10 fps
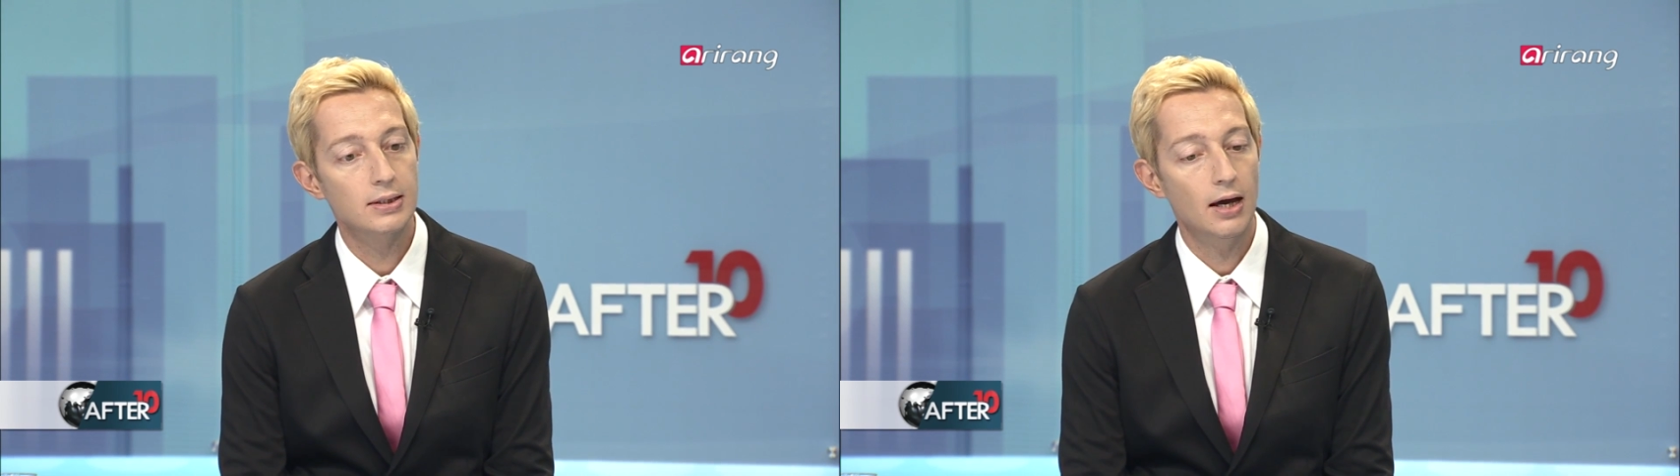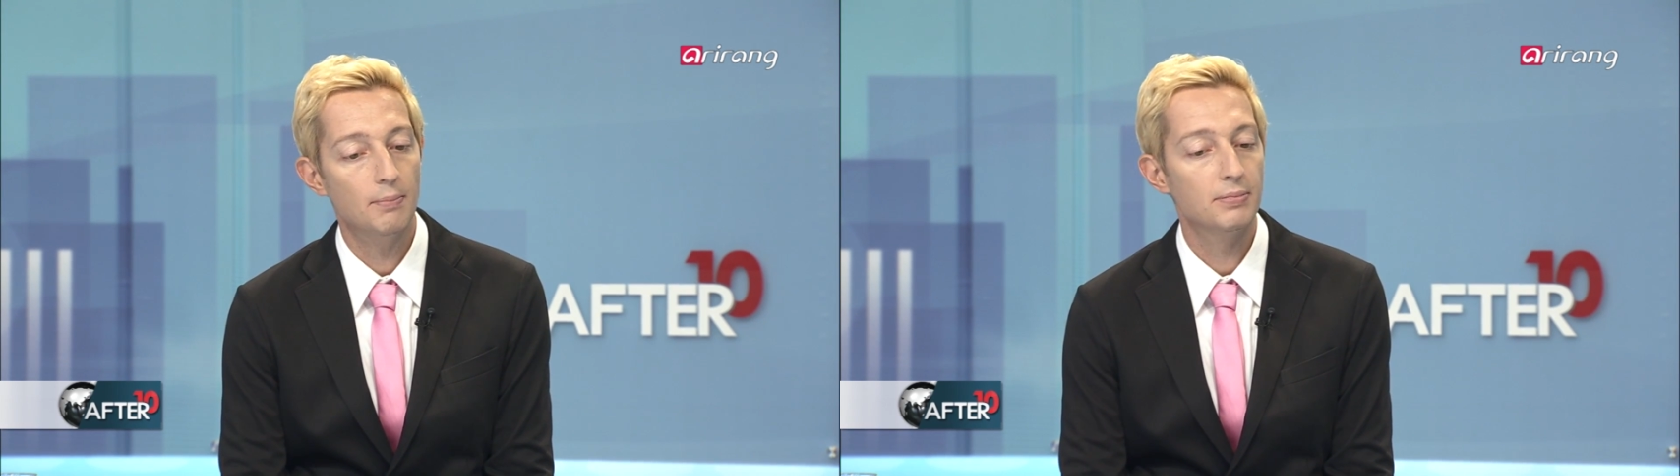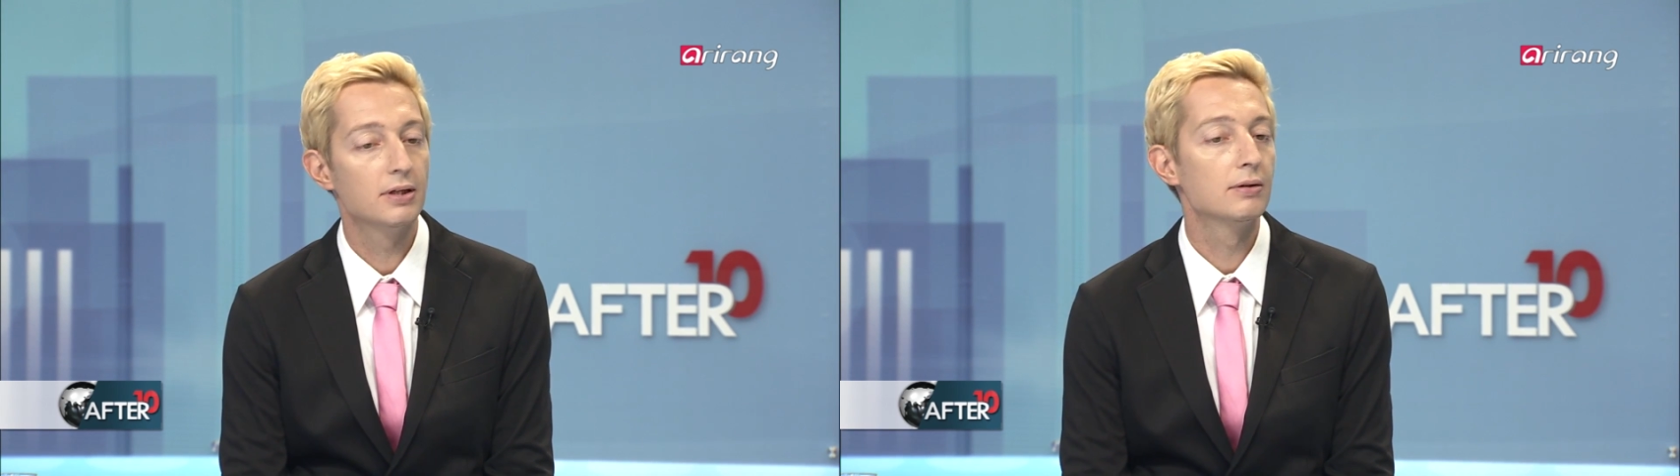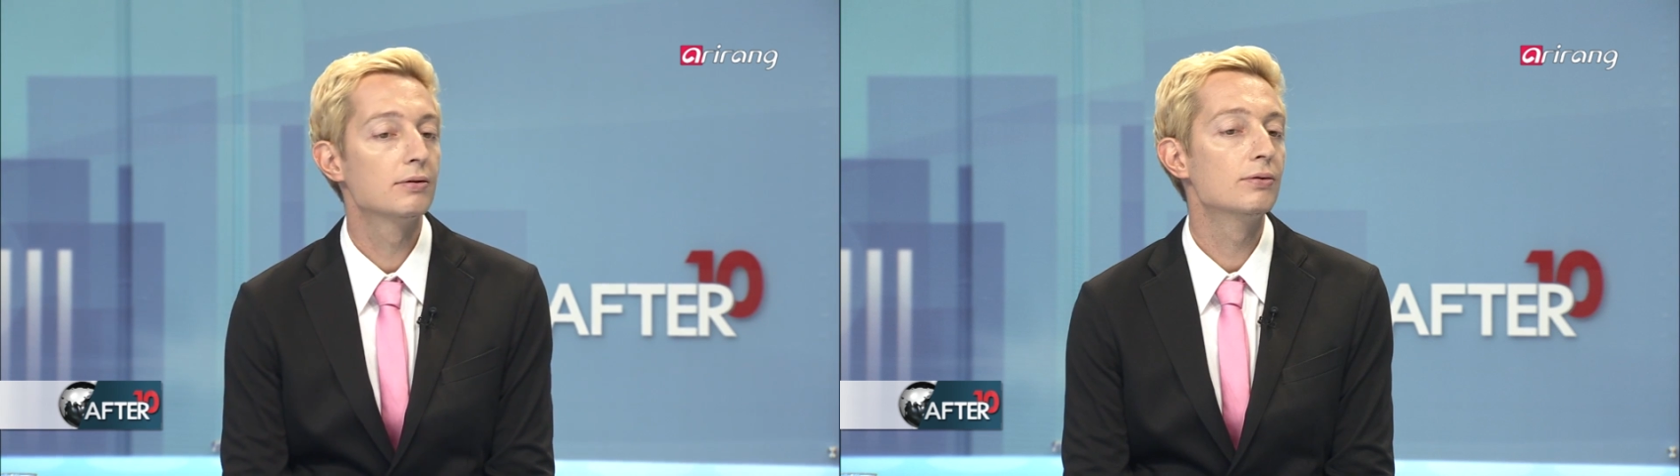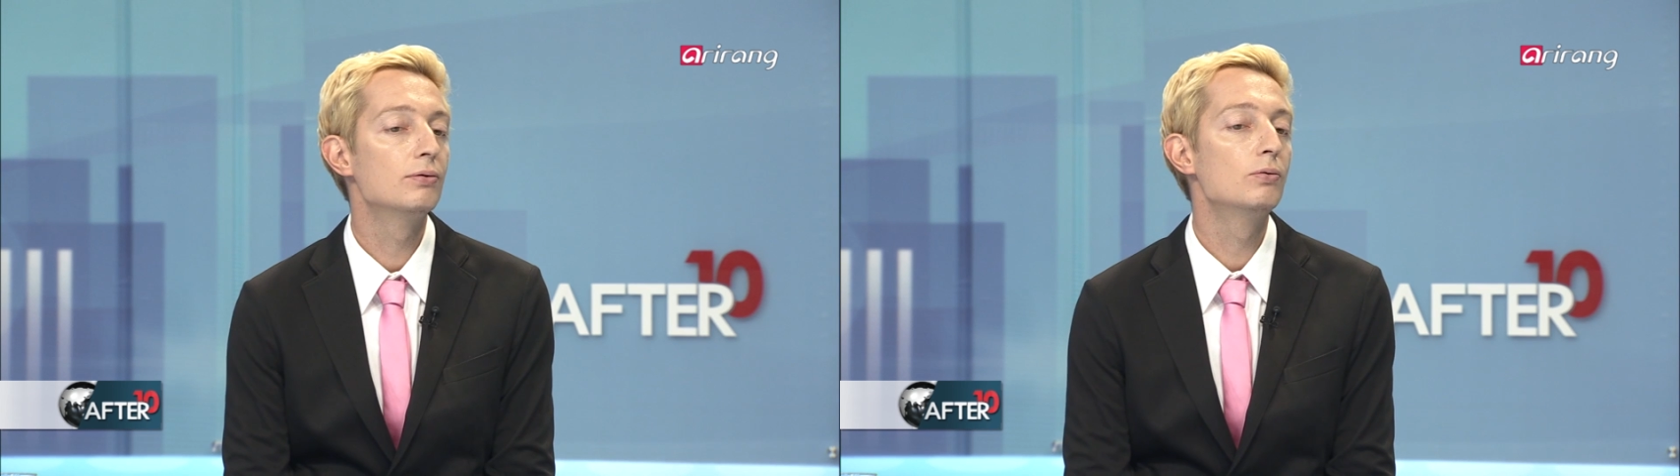
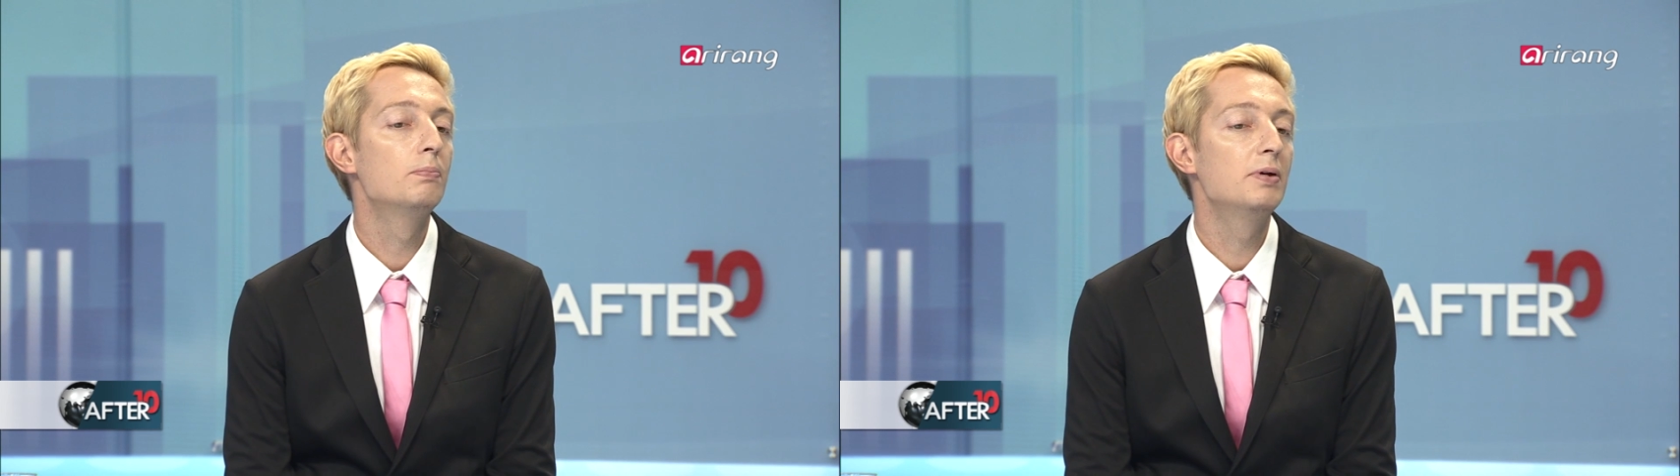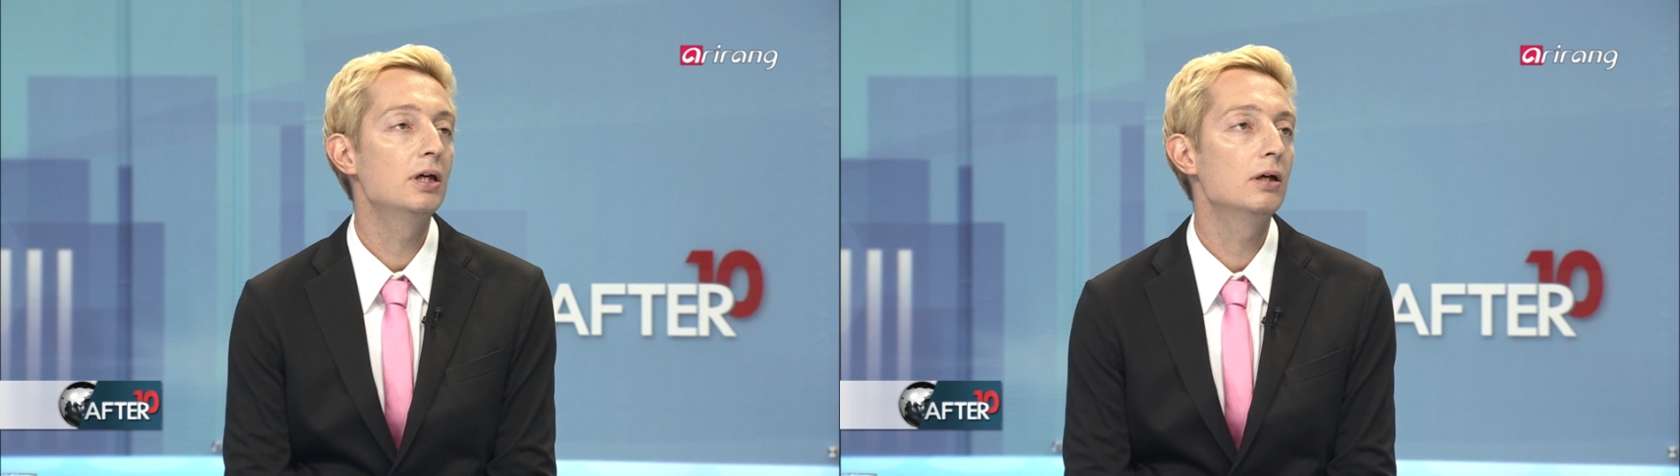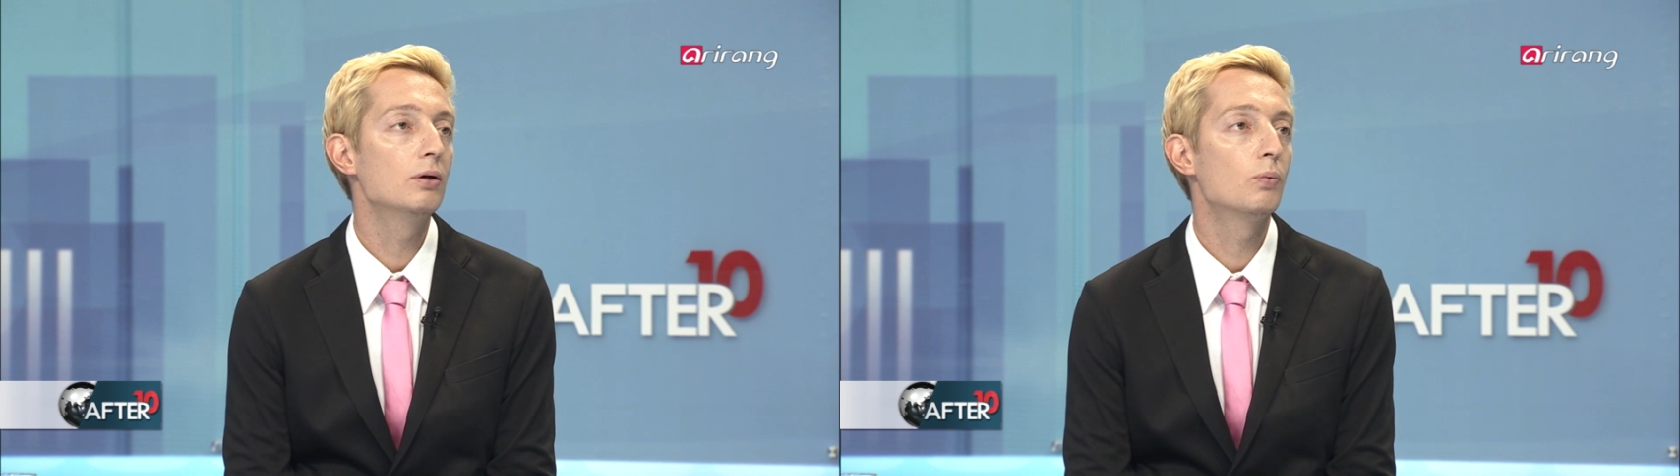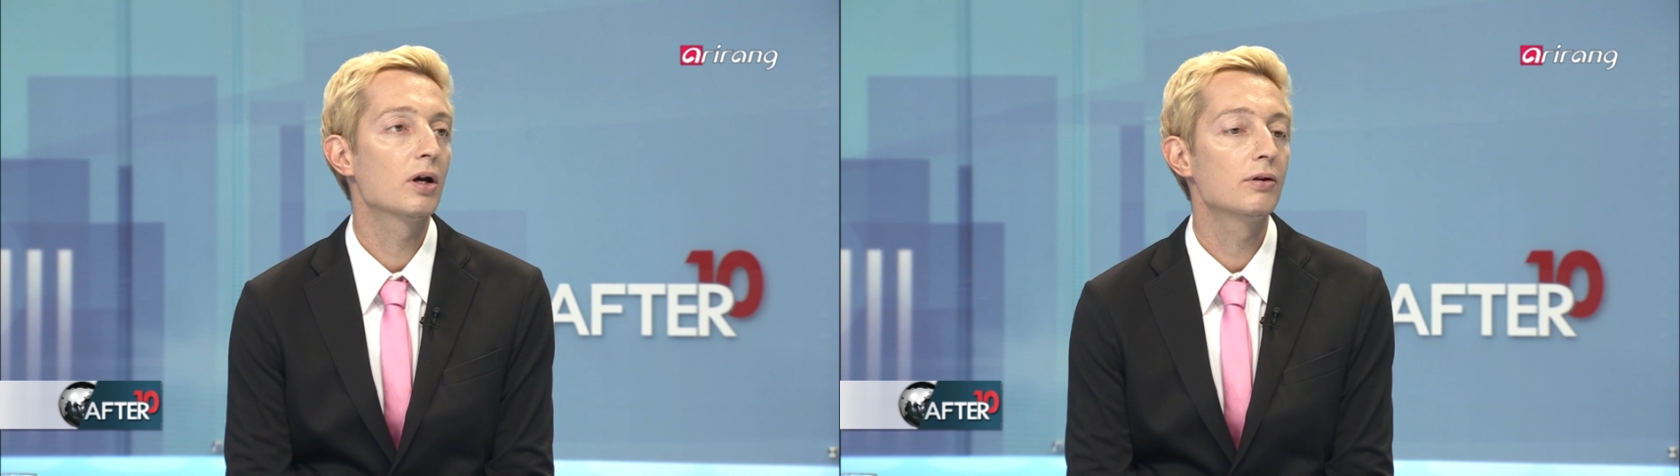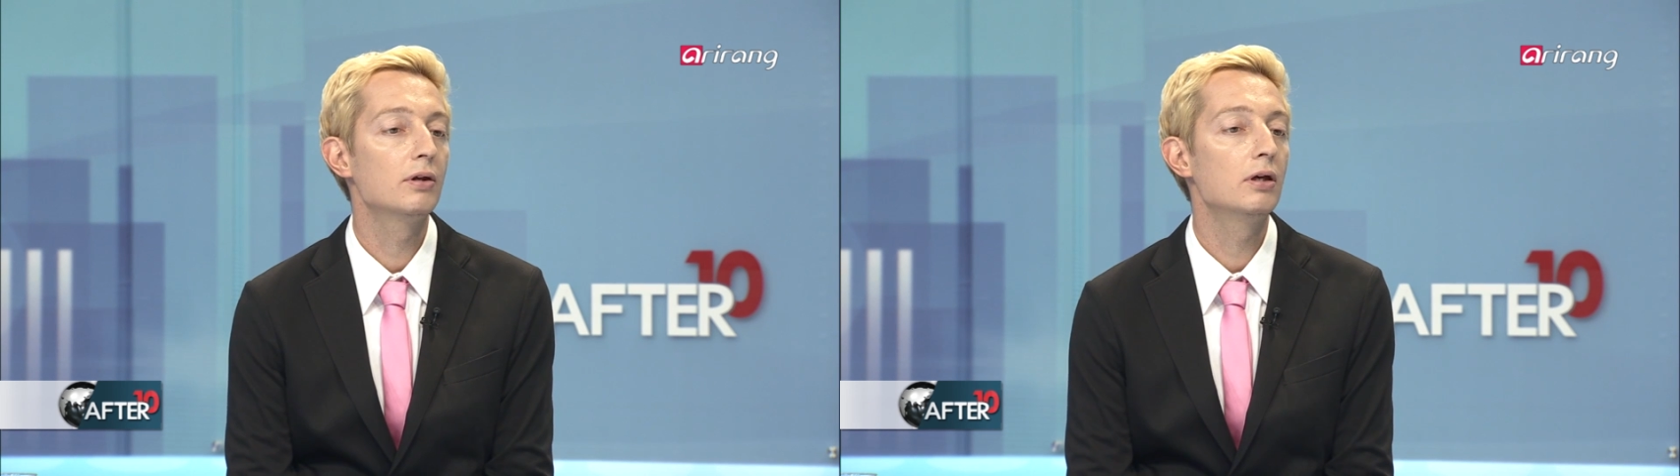happened to be
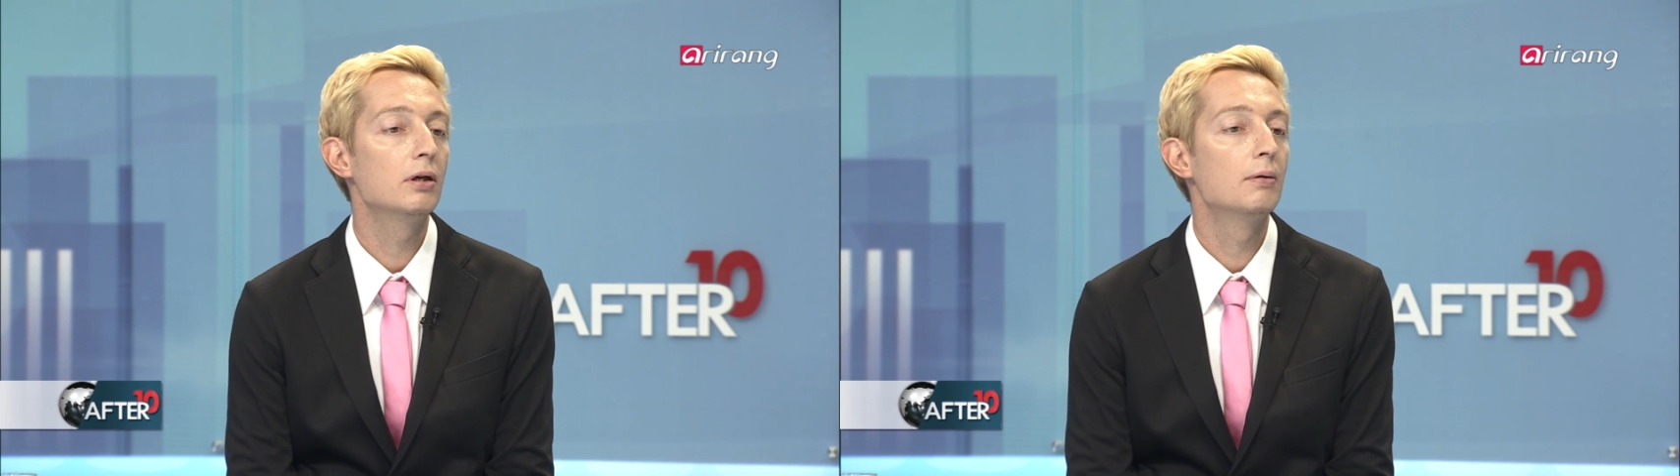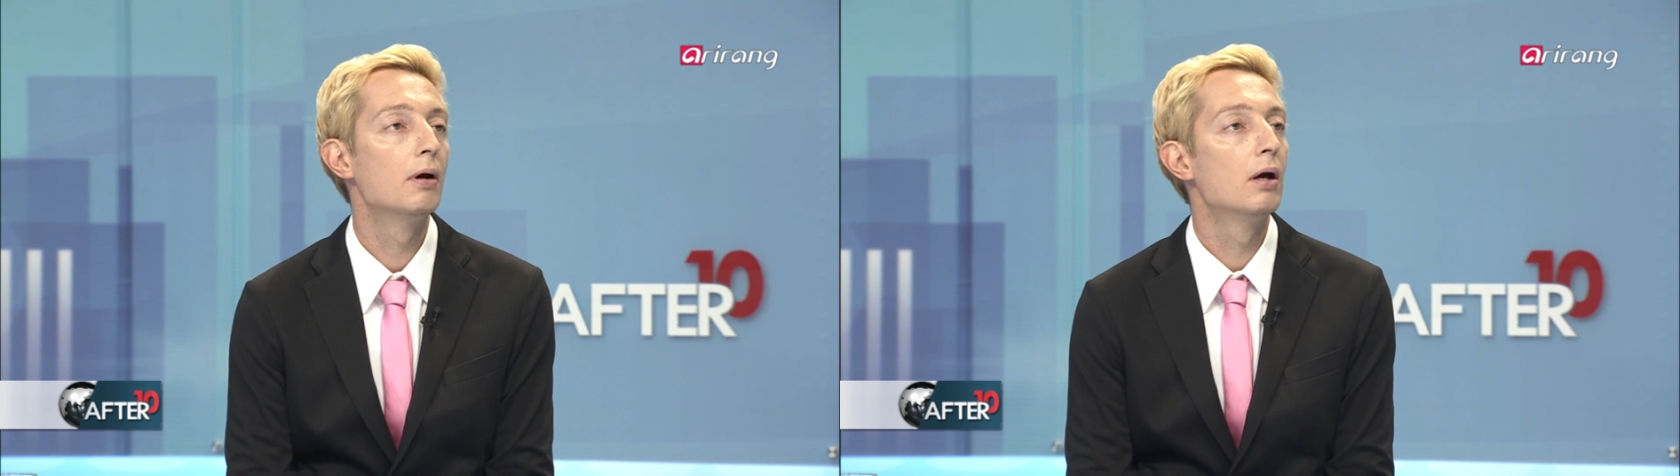one of the